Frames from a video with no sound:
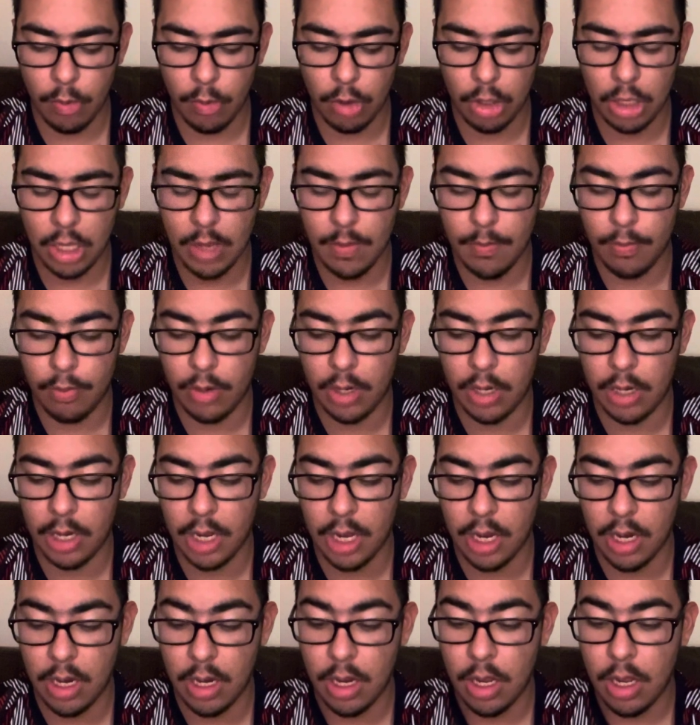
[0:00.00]

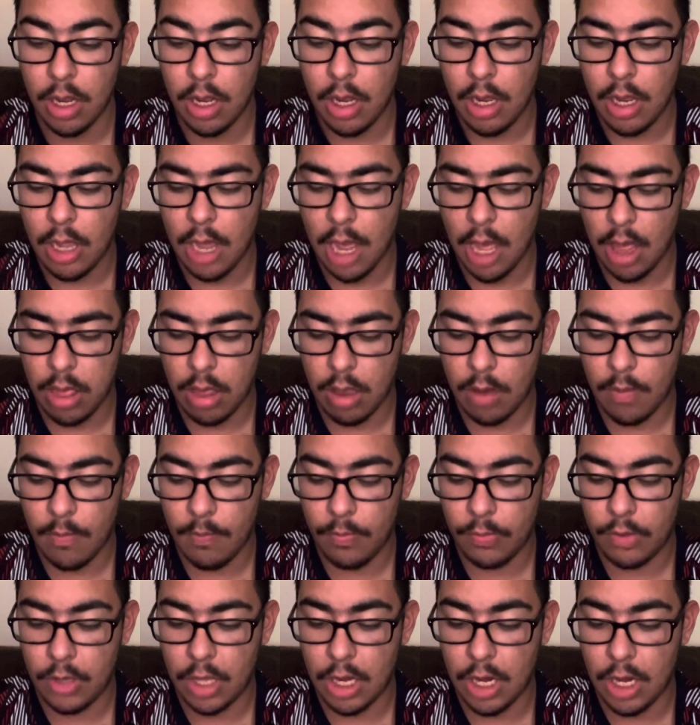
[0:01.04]

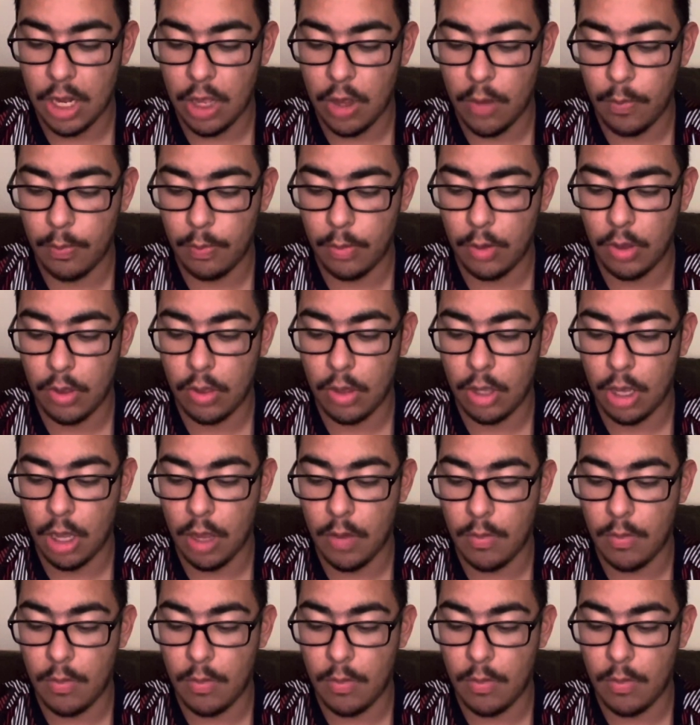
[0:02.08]
can help this